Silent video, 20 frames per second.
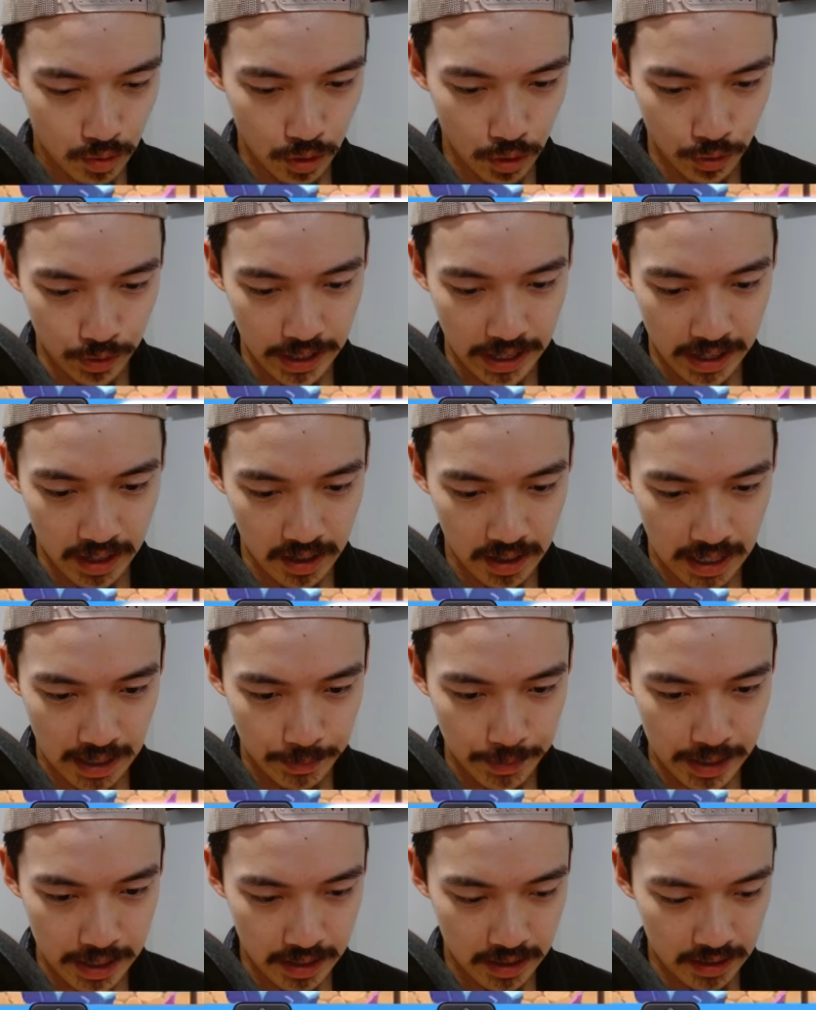Okay, I
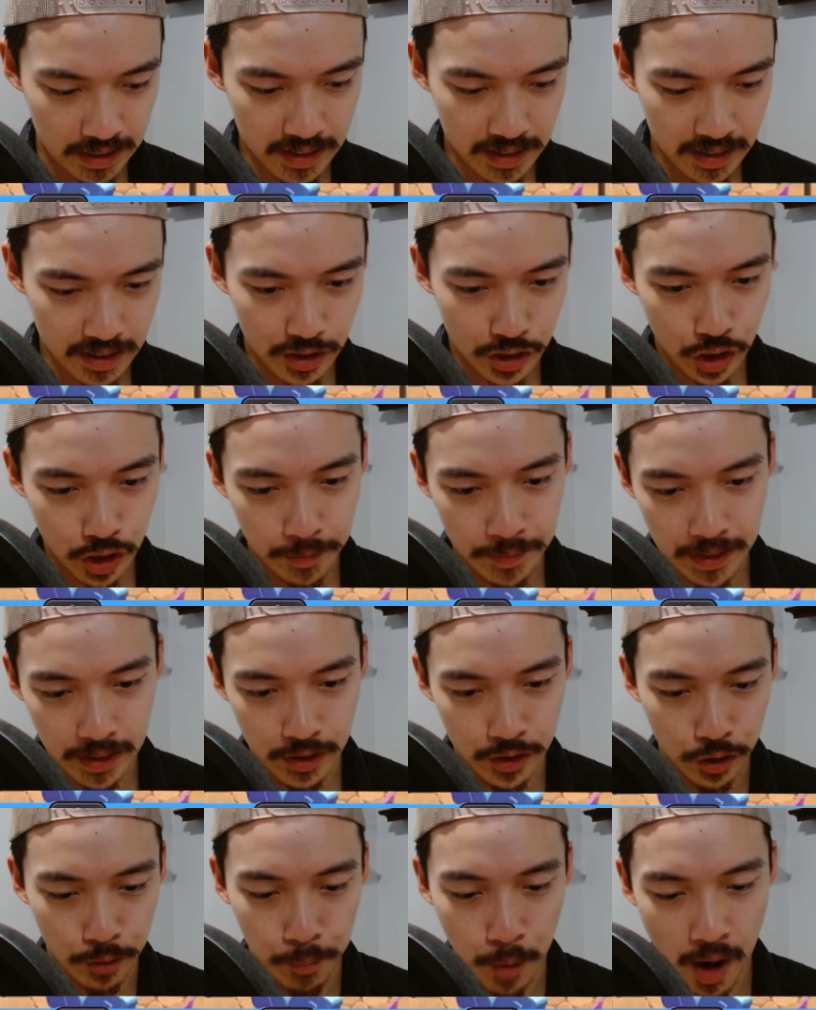mean, this is going to be a
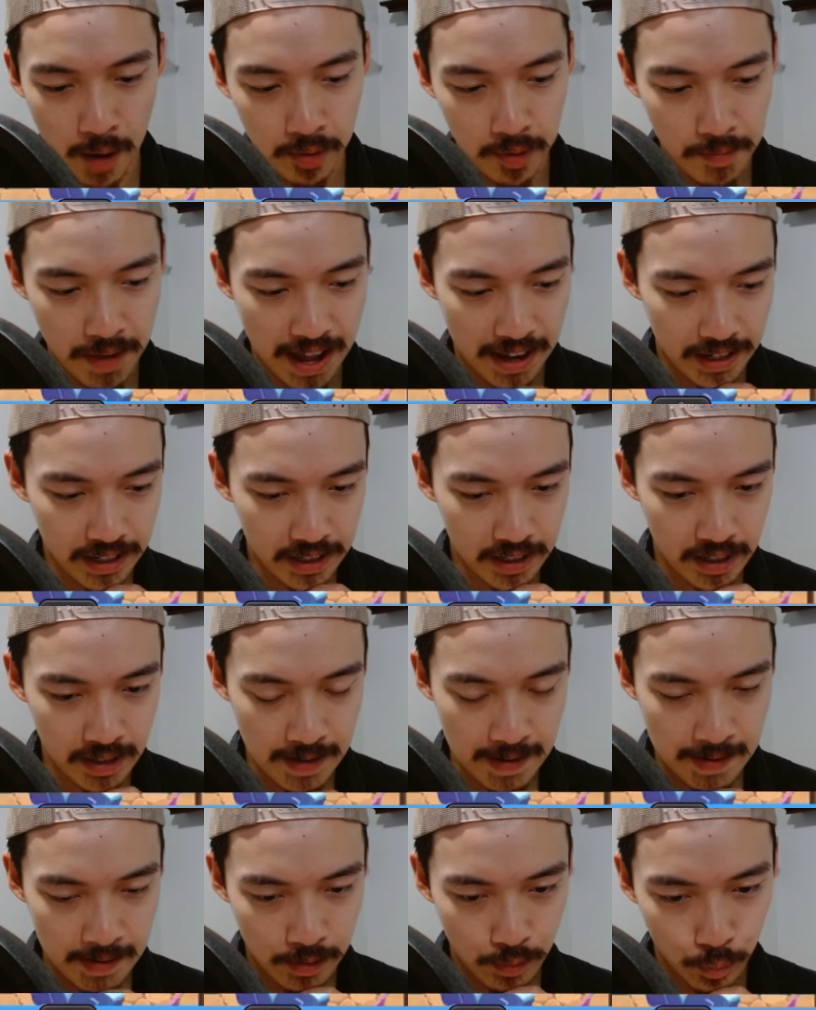little problematic.
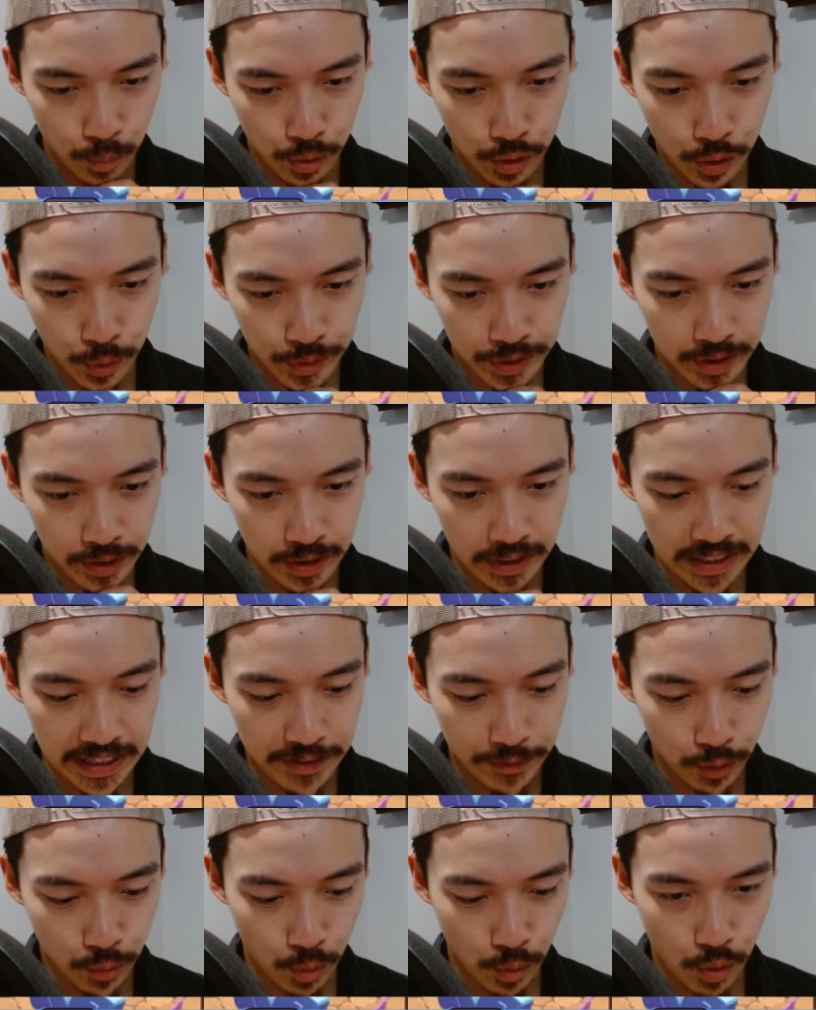We'll go with the
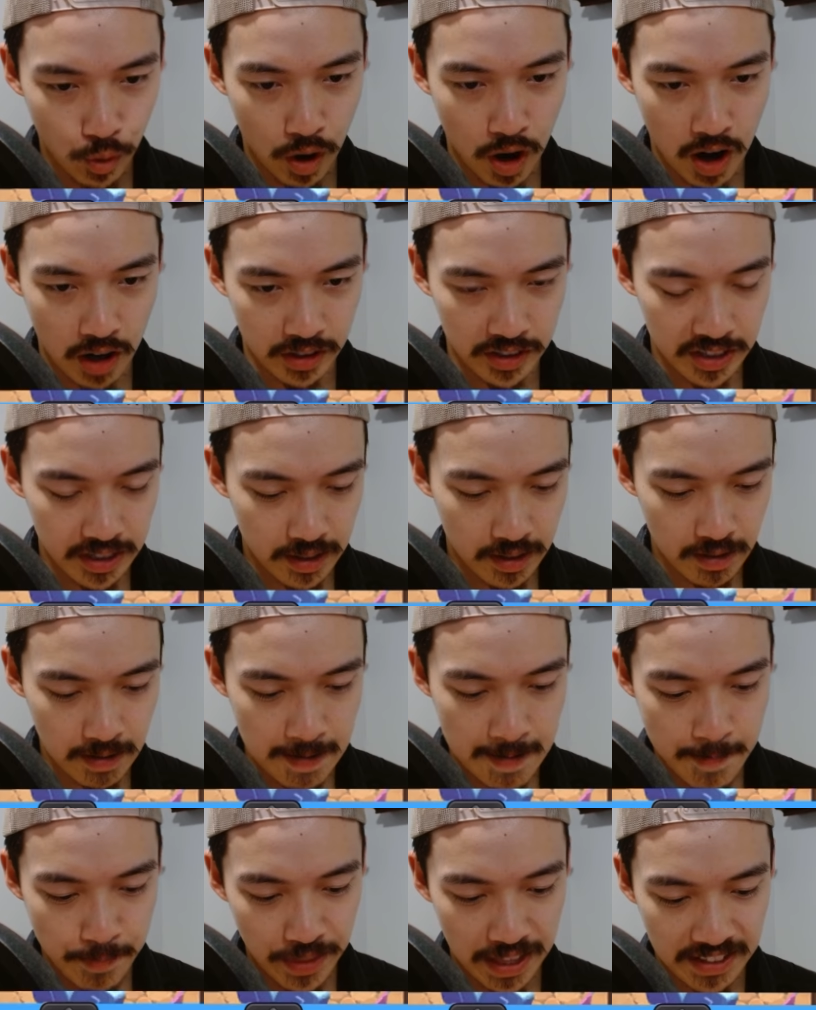Evil Roll Hogs here
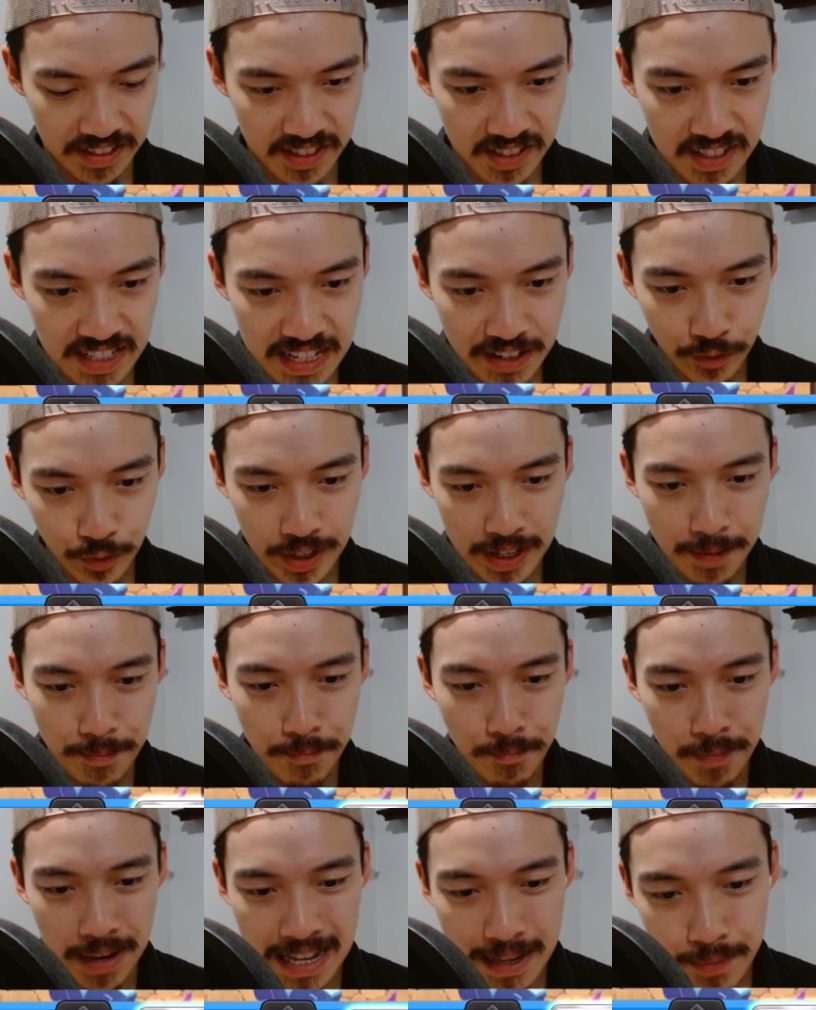and see if we
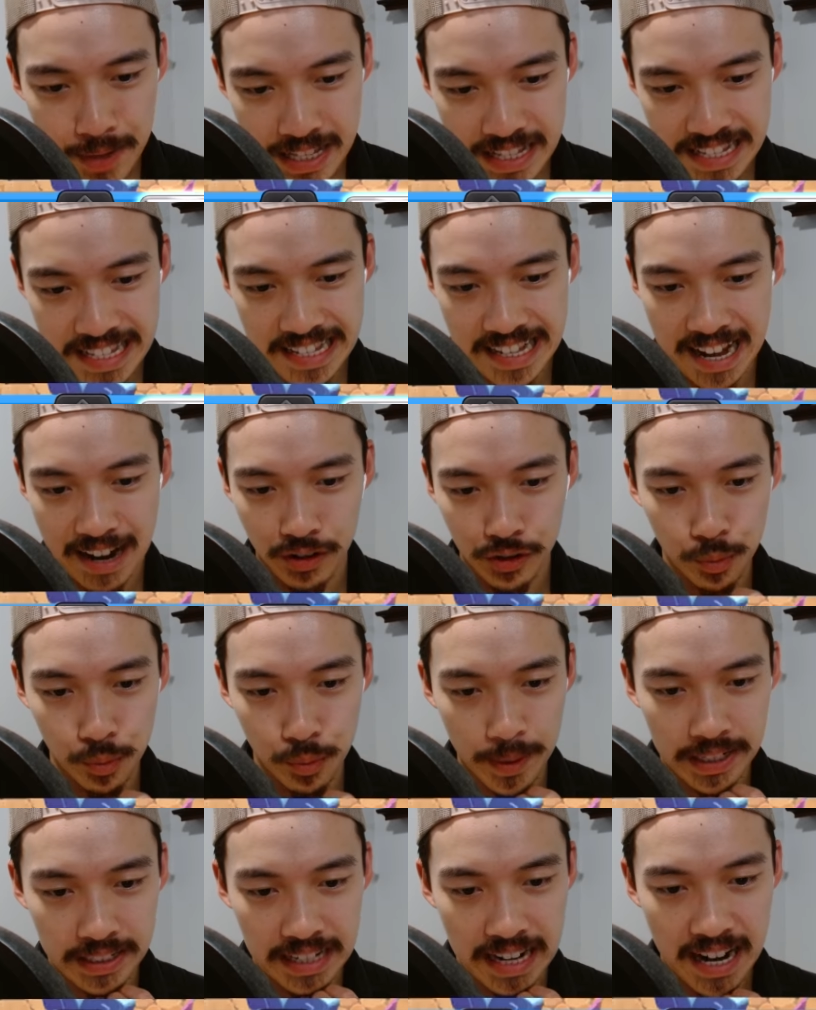can maybe eke out a
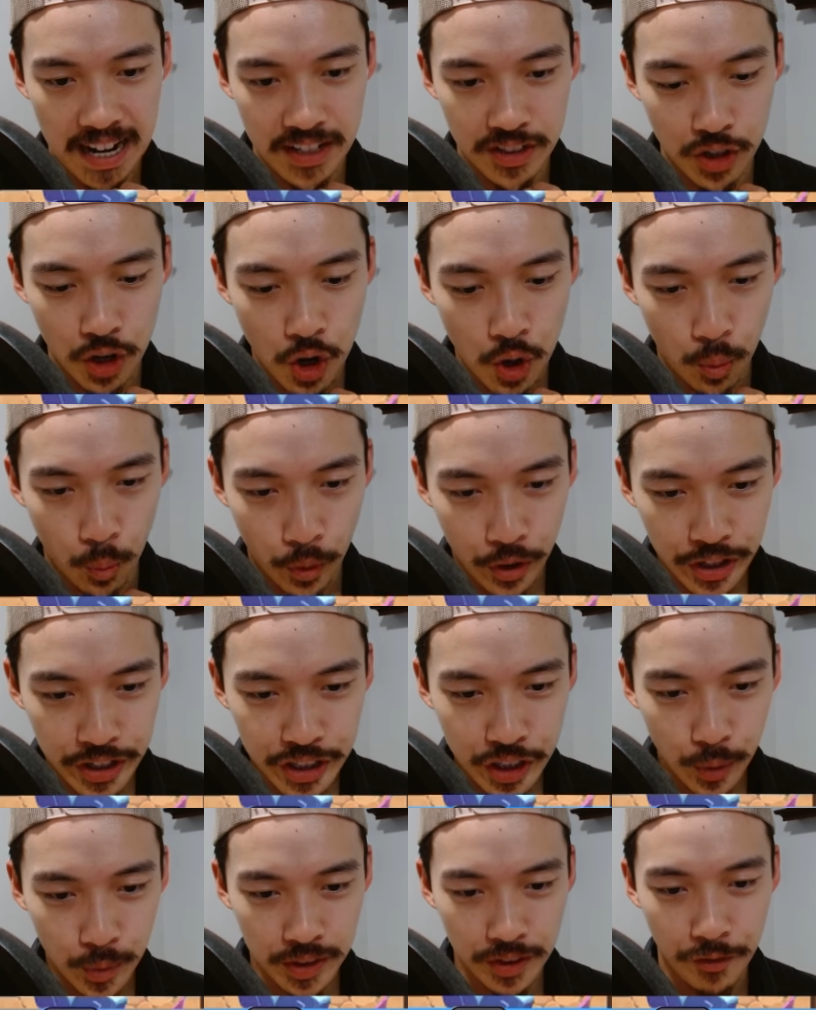win, guys. We're going to
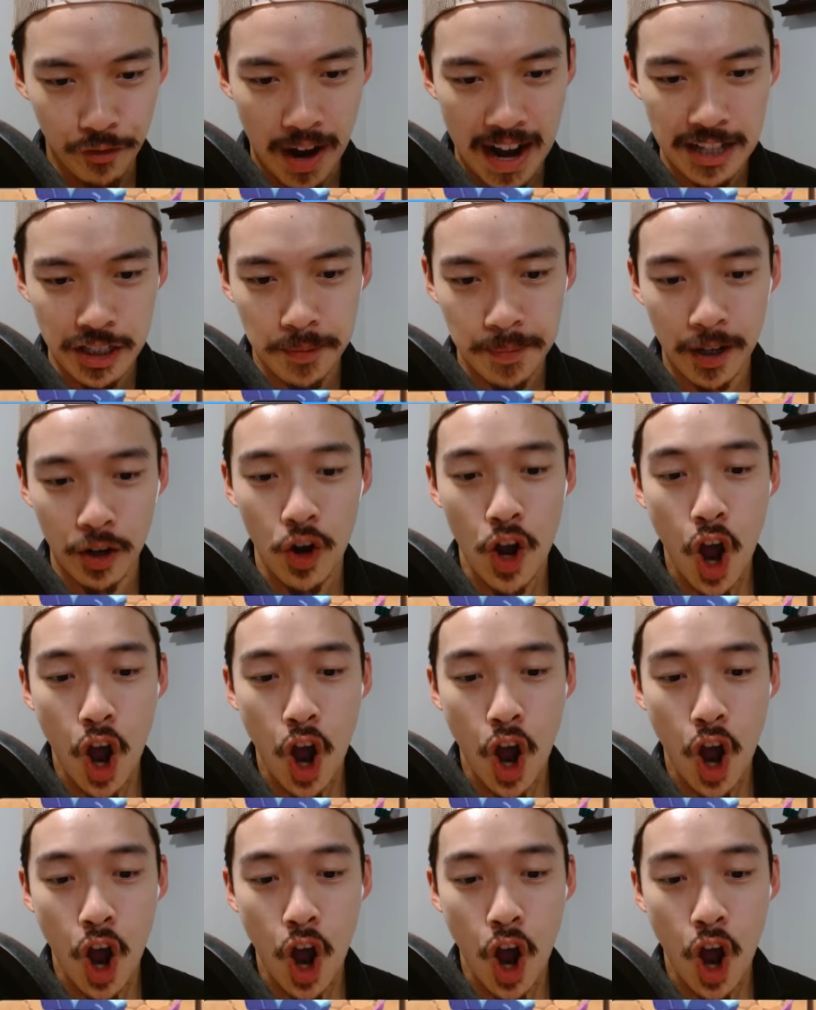go with the Vine Spell.